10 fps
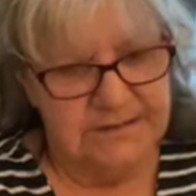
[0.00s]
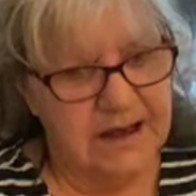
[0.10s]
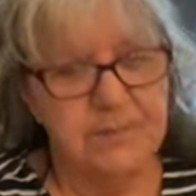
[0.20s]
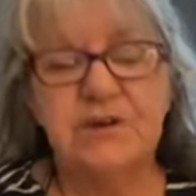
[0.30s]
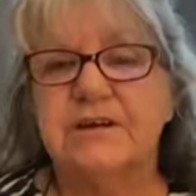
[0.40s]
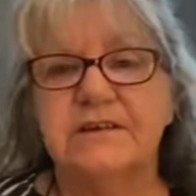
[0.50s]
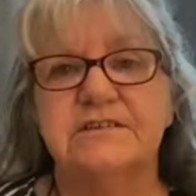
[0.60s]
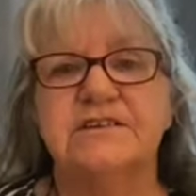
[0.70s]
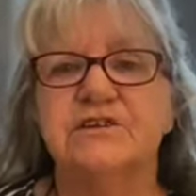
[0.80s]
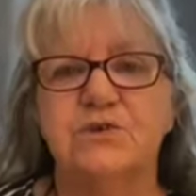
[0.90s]
I'm going to
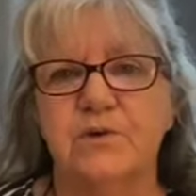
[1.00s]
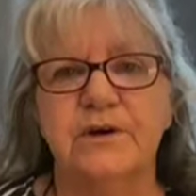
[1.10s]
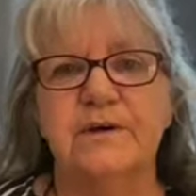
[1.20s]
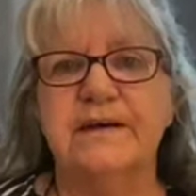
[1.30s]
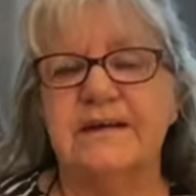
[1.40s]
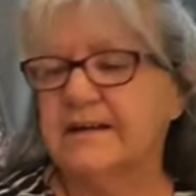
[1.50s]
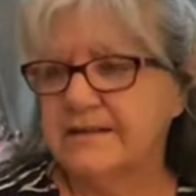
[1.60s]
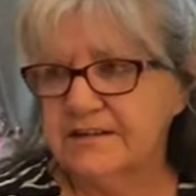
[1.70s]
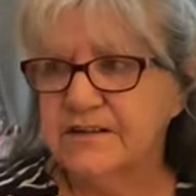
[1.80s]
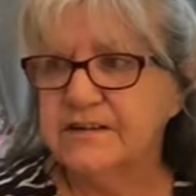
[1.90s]
continue wearing it
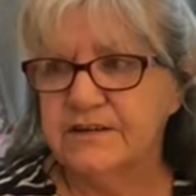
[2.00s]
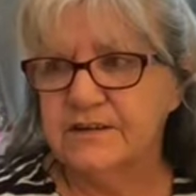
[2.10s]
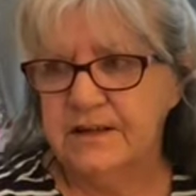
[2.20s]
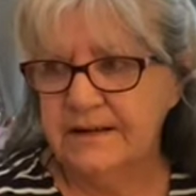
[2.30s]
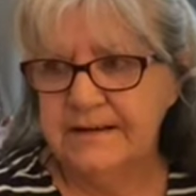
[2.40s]
until